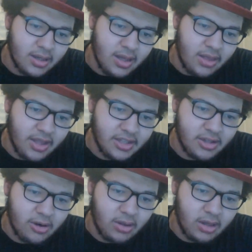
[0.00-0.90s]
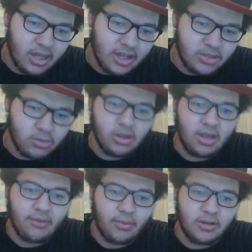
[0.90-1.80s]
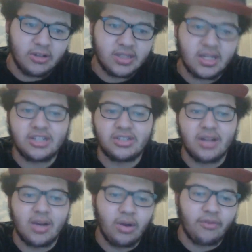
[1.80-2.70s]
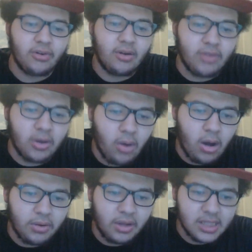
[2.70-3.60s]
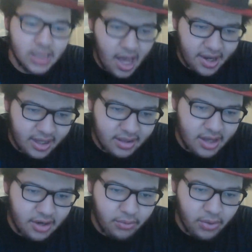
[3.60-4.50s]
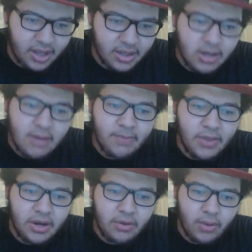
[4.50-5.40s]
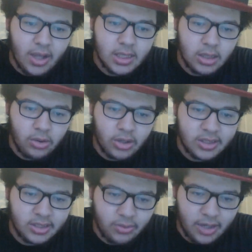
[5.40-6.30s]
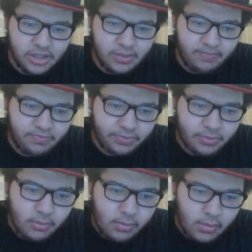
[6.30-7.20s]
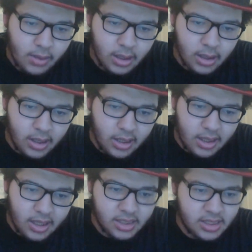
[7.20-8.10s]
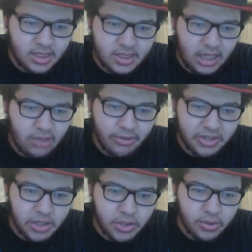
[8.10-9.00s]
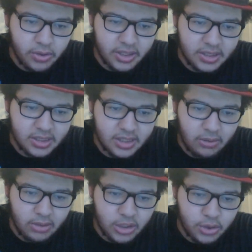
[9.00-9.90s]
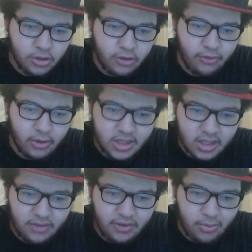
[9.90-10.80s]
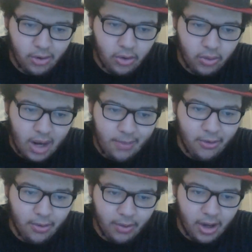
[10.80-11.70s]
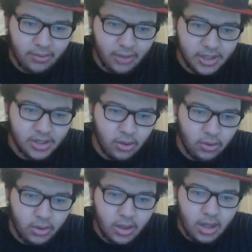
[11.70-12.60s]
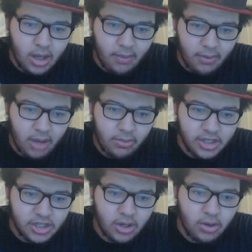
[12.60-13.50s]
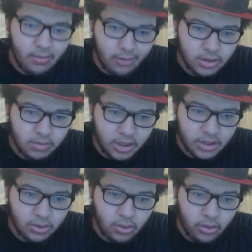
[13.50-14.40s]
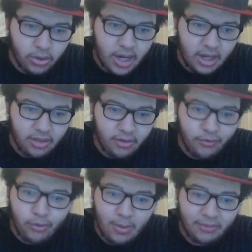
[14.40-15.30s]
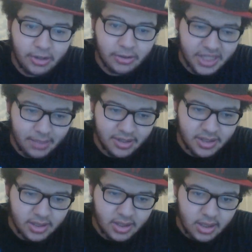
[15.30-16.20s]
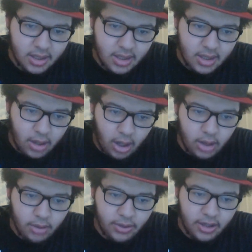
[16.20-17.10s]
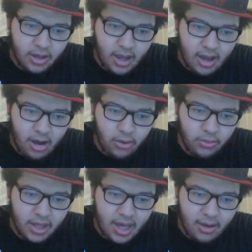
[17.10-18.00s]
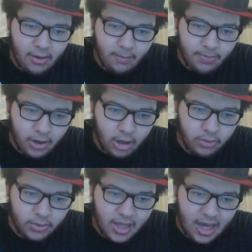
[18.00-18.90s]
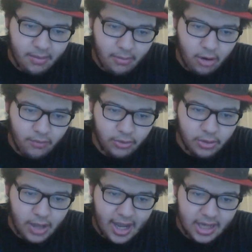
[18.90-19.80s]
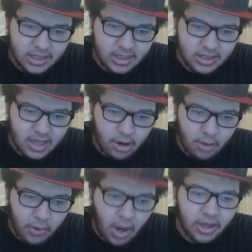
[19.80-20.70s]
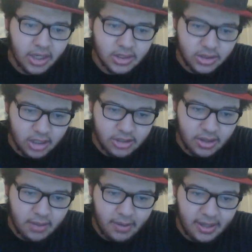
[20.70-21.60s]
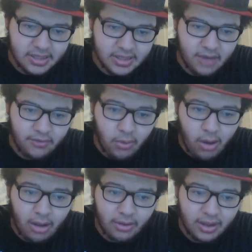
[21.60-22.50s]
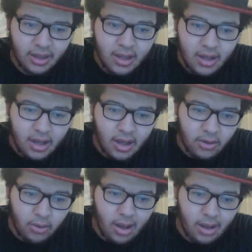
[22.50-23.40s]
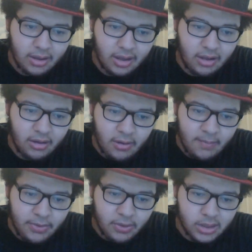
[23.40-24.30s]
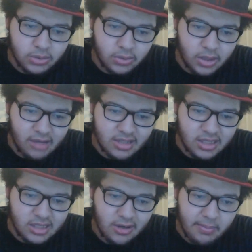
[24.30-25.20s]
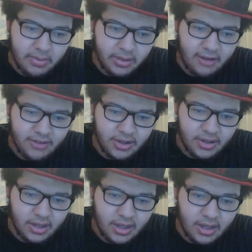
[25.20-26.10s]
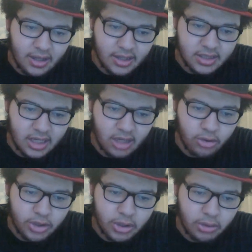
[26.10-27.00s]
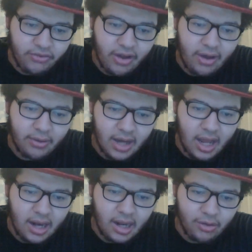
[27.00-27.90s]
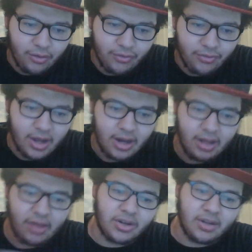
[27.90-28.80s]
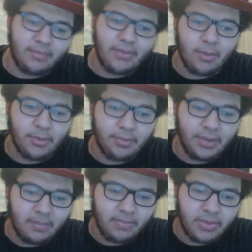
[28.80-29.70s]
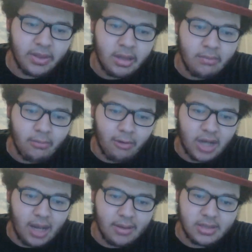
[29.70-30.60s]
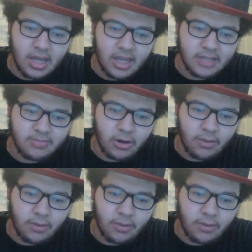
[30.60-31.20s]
then certainly is worthy of a reader's attention. However, if the quality is lacking, then it rate then it rates little consideration. Isn't this equal to true? Isn't this equally true for a TV program or Broadway show, a Broadway show, a motion picture, or any other form of entertainment? All we uh, all we uh, all we at Marvel ask is that our product is judged on the basis of quality, a quality which we have sincerely believed in, is equal to found in any other any other comparable medium. Marvel Comics today are